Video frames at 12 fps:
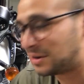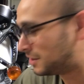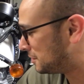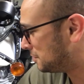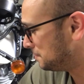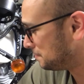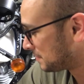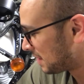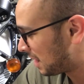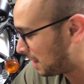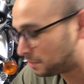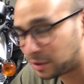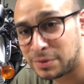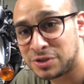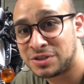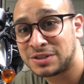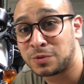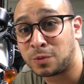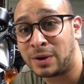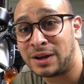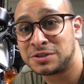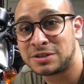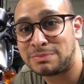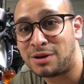I pretty much just
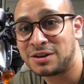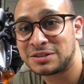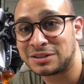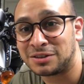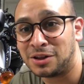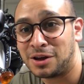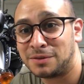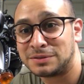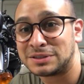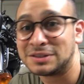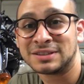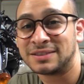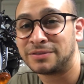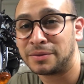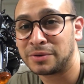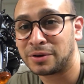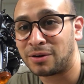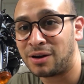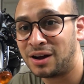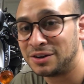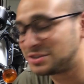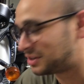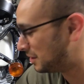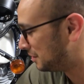wedged a box of gloves just from the
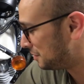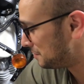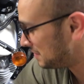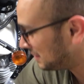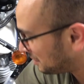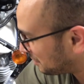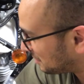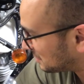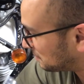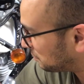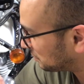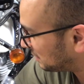garage in here to support